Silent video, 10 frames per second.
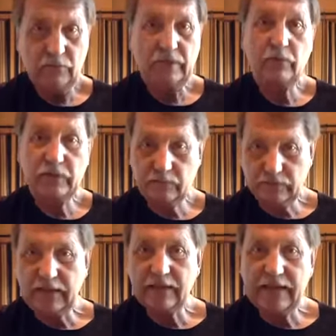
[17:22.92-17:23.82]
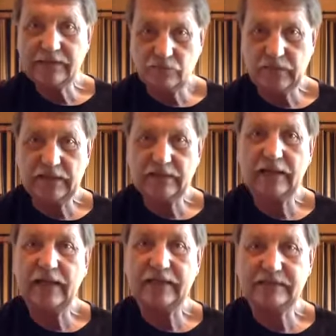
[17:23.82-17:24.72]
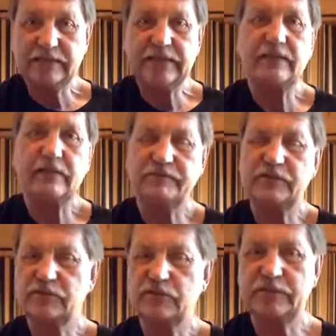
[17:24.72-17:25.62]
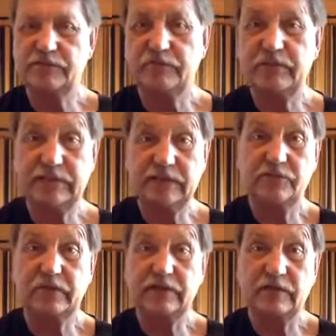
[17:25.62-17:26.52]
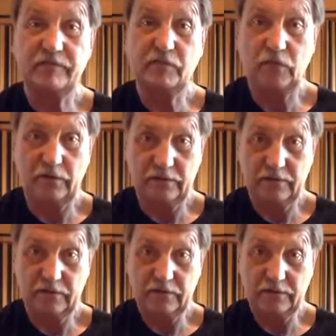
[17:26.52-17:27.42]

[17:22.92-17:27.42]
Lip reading: you hit that last D that I've just switched from the sixth string to the fourth, you